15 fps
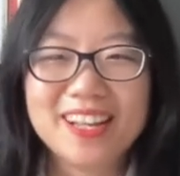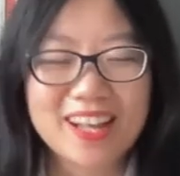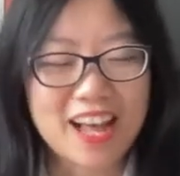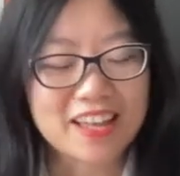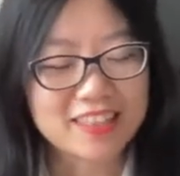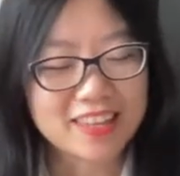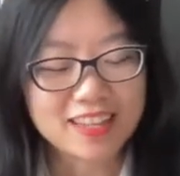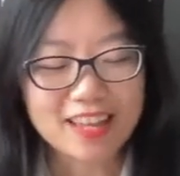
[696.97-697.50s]

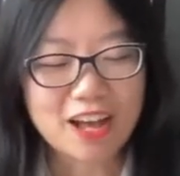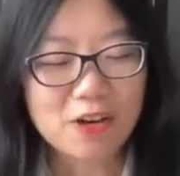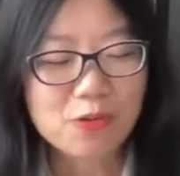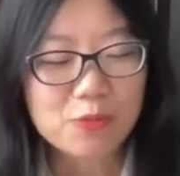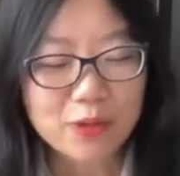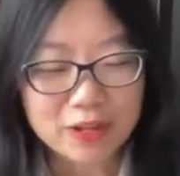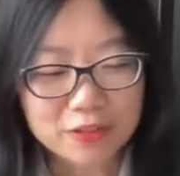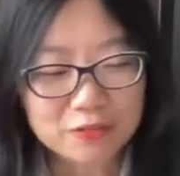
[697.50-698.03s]
I think how
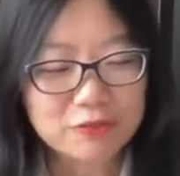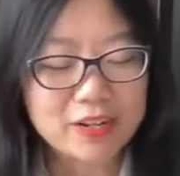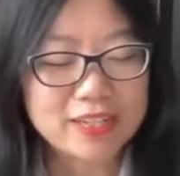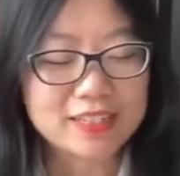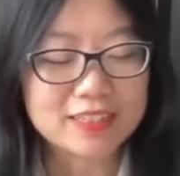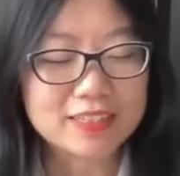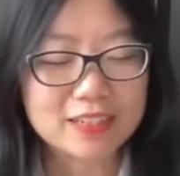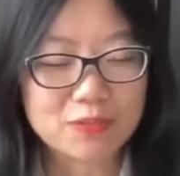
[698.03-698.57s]
well
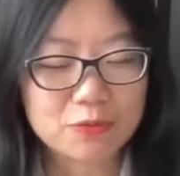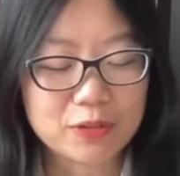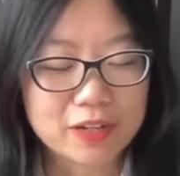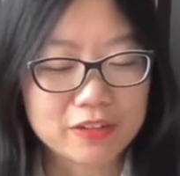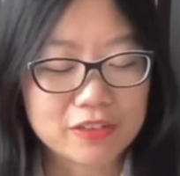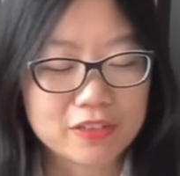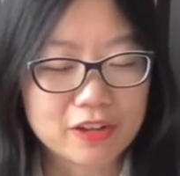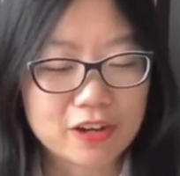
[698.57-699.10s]
written and
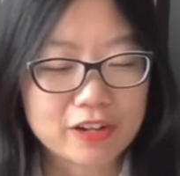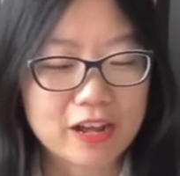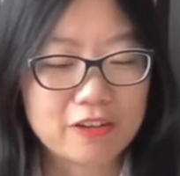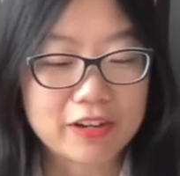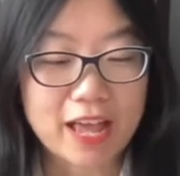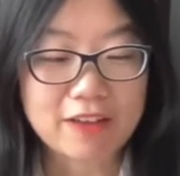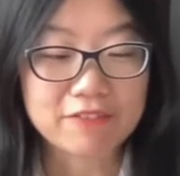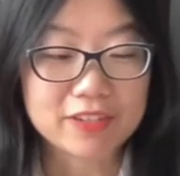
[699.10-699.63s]
well thought
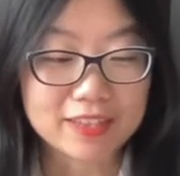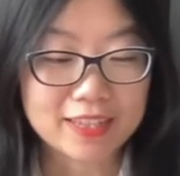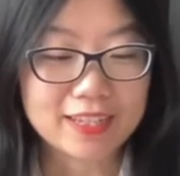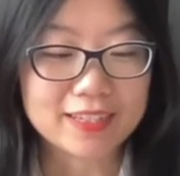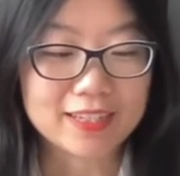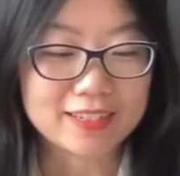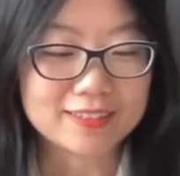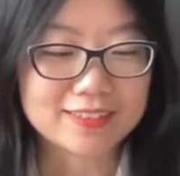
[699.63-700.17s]
out
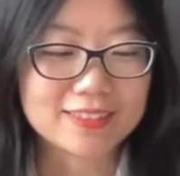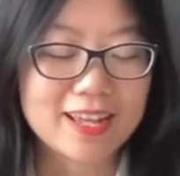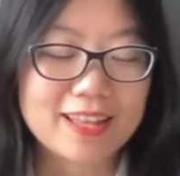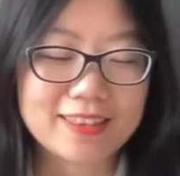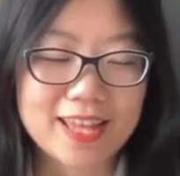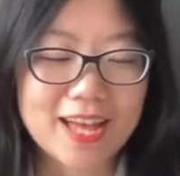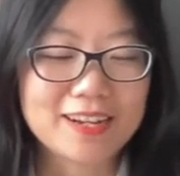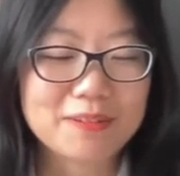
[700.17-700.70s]
everything is,
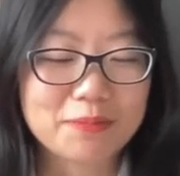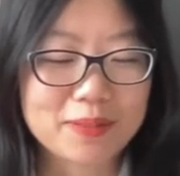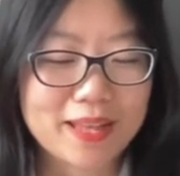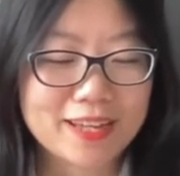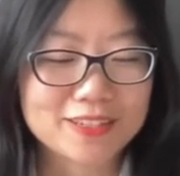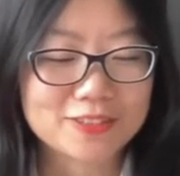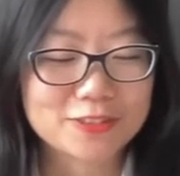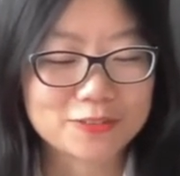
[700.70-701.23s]
and that
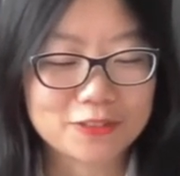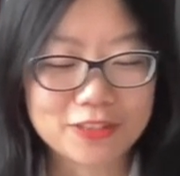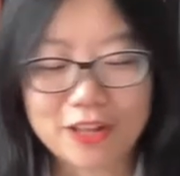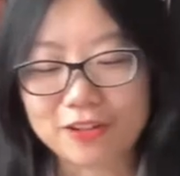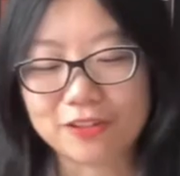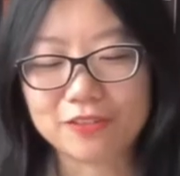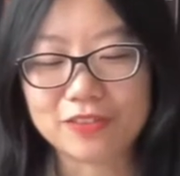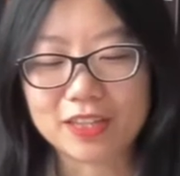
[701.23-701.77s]
applied to a
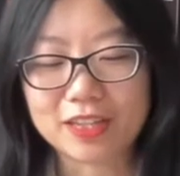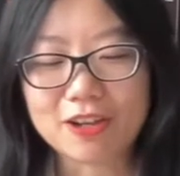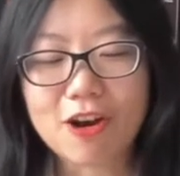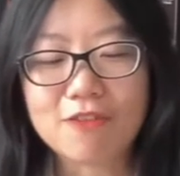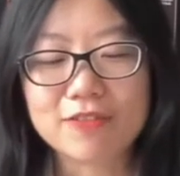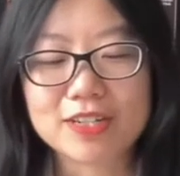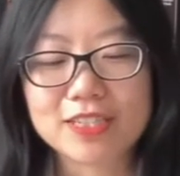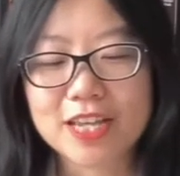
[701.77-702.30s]
lot of the
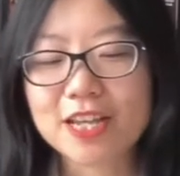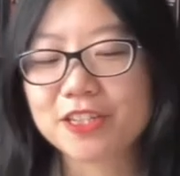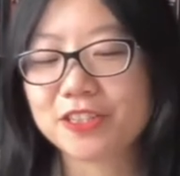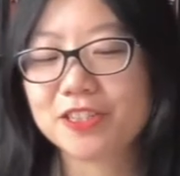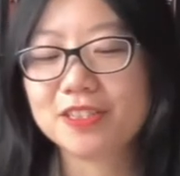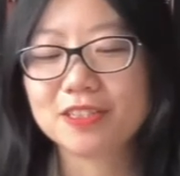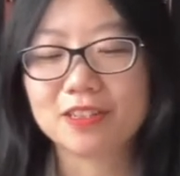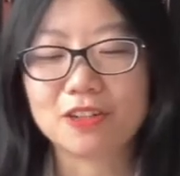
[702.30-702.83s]

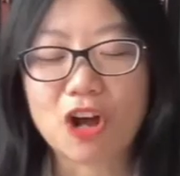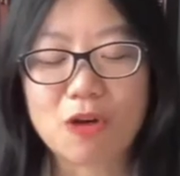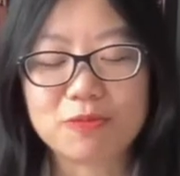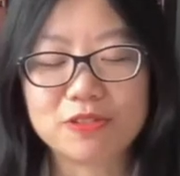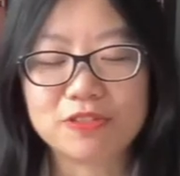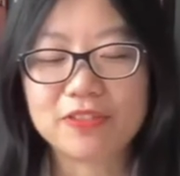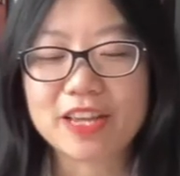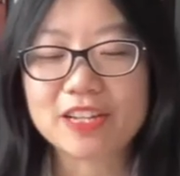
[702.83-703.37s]
conversations and
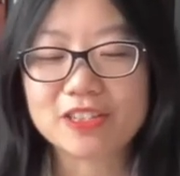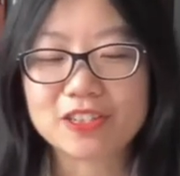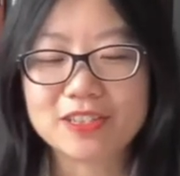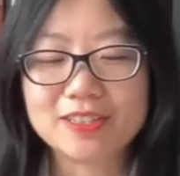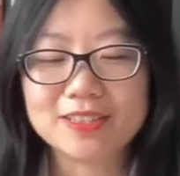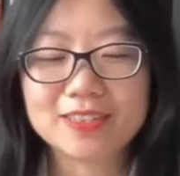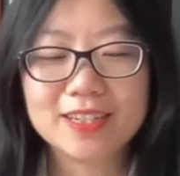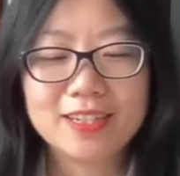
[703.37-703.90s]

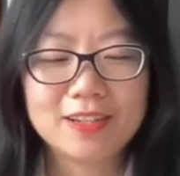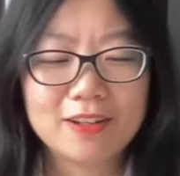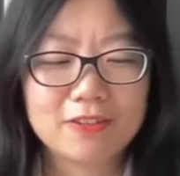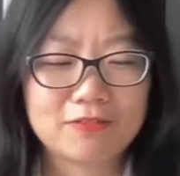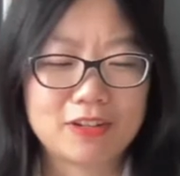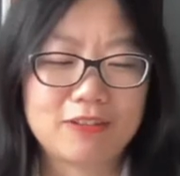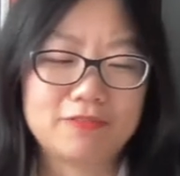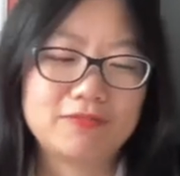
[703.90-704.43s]
observations
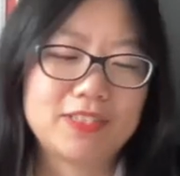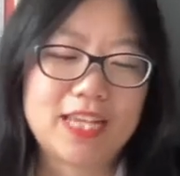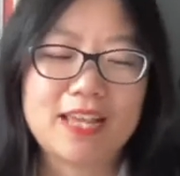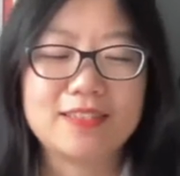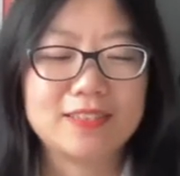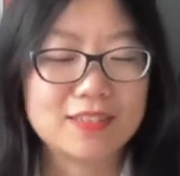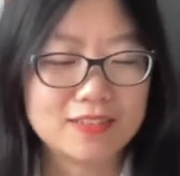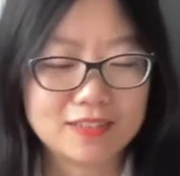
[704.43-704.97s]
of
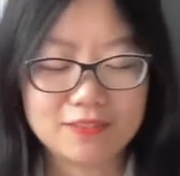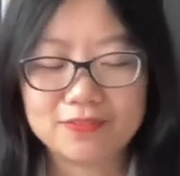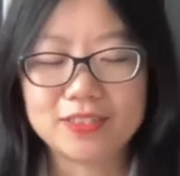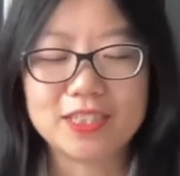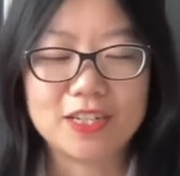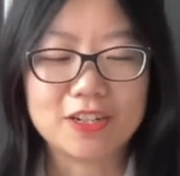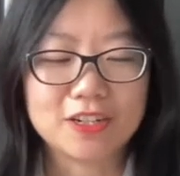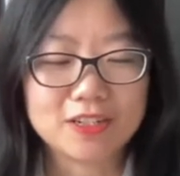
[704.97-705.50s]
dances, of
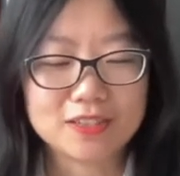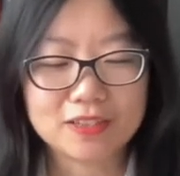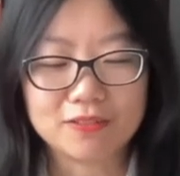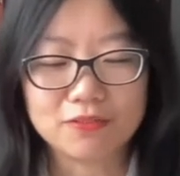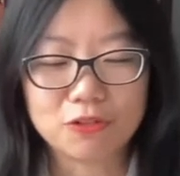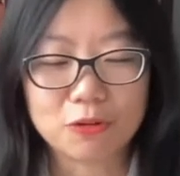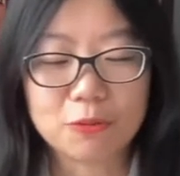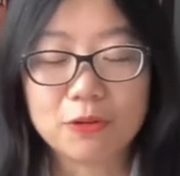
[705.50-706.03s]
dinners, of
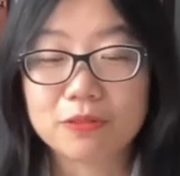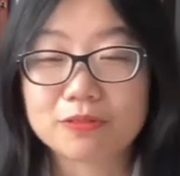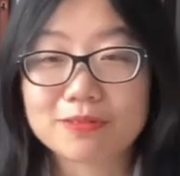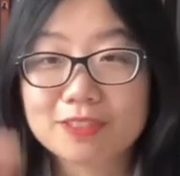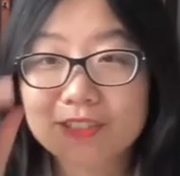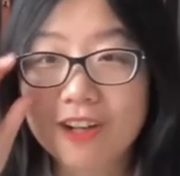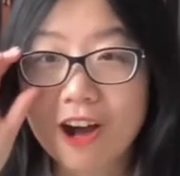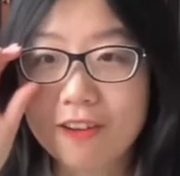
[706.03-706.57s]
normal
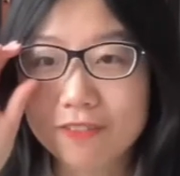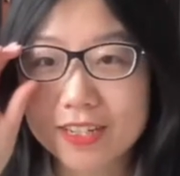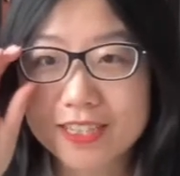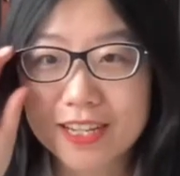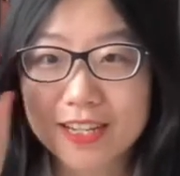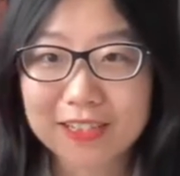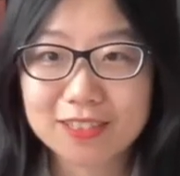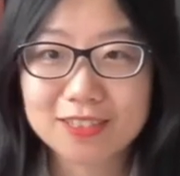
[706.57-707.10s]

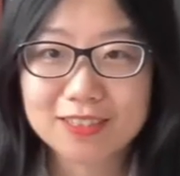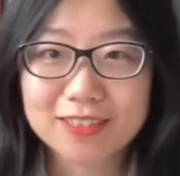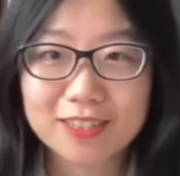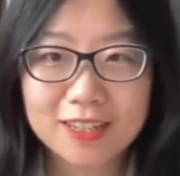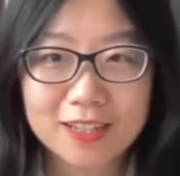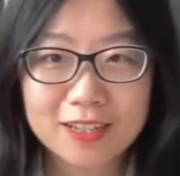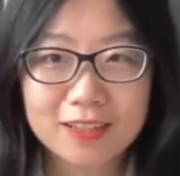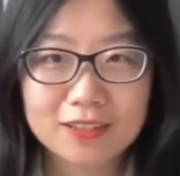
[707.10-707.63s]
conversations,
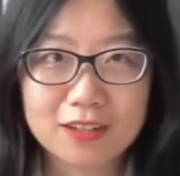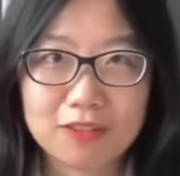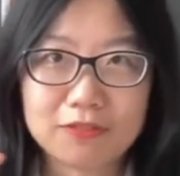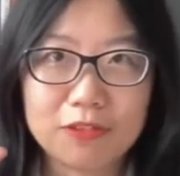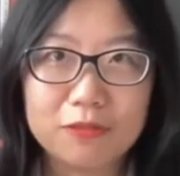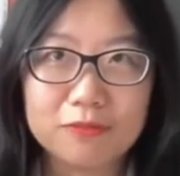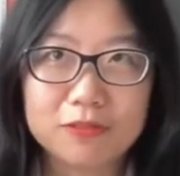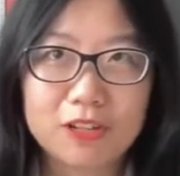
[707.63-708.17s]
of
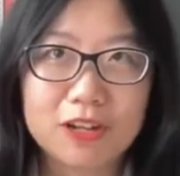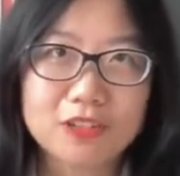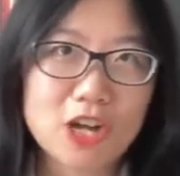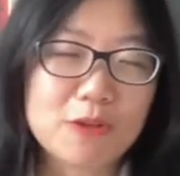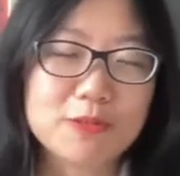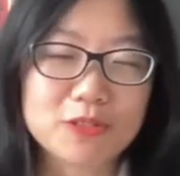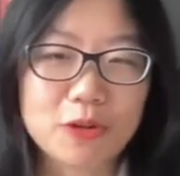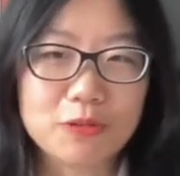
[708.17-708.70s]
own,
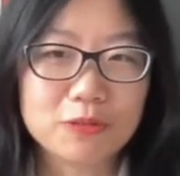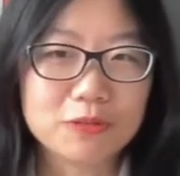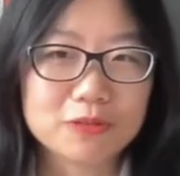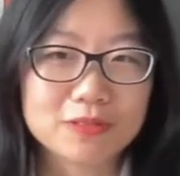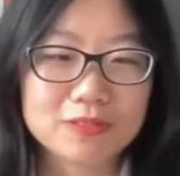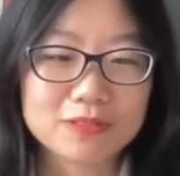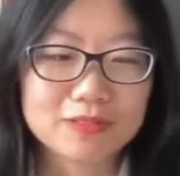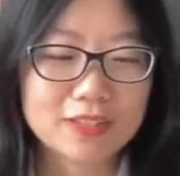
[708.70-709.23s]
Thomas' own
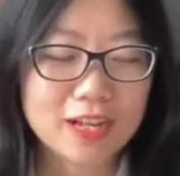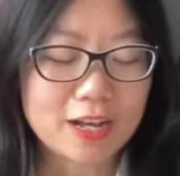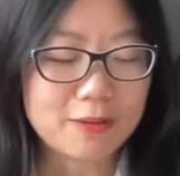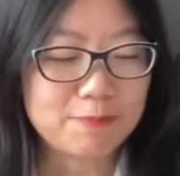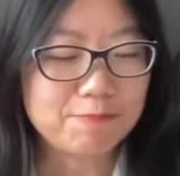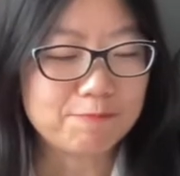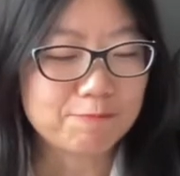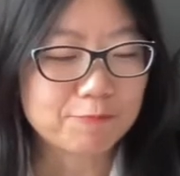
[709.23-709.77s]

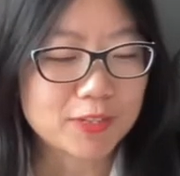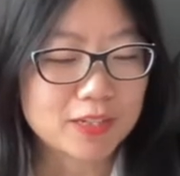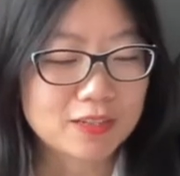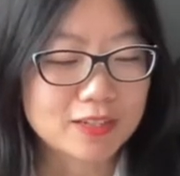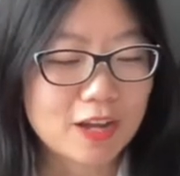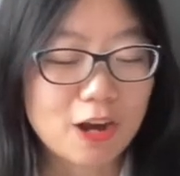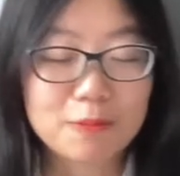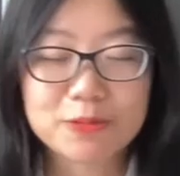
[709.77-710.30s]
um,
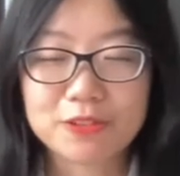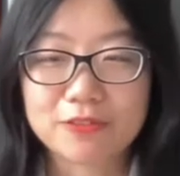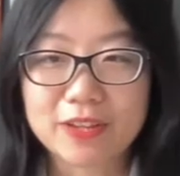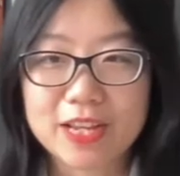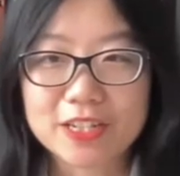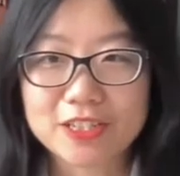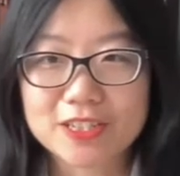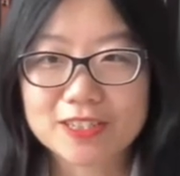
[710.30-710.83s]

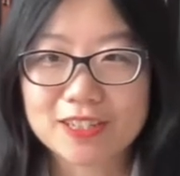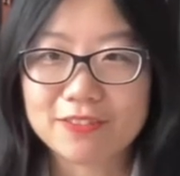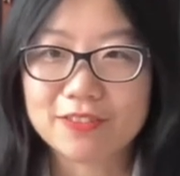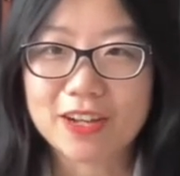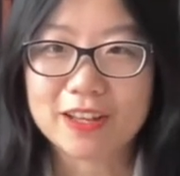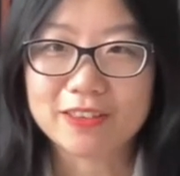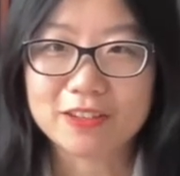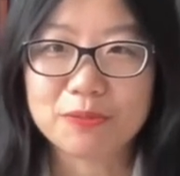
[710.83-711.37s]
observations of
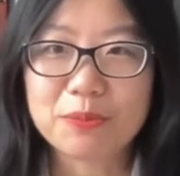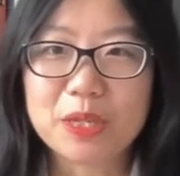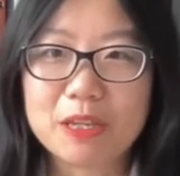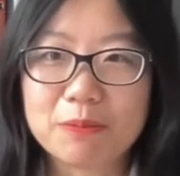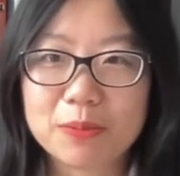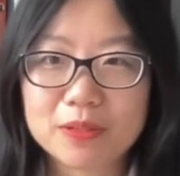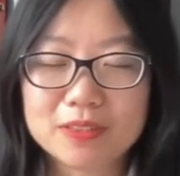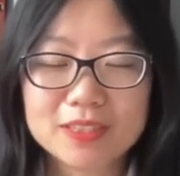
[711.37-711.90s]
other
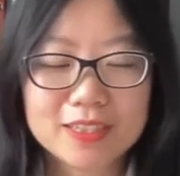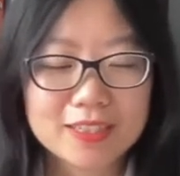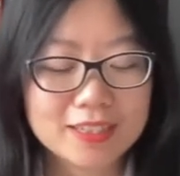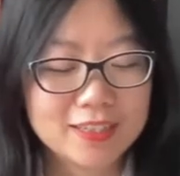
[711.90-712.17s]
people.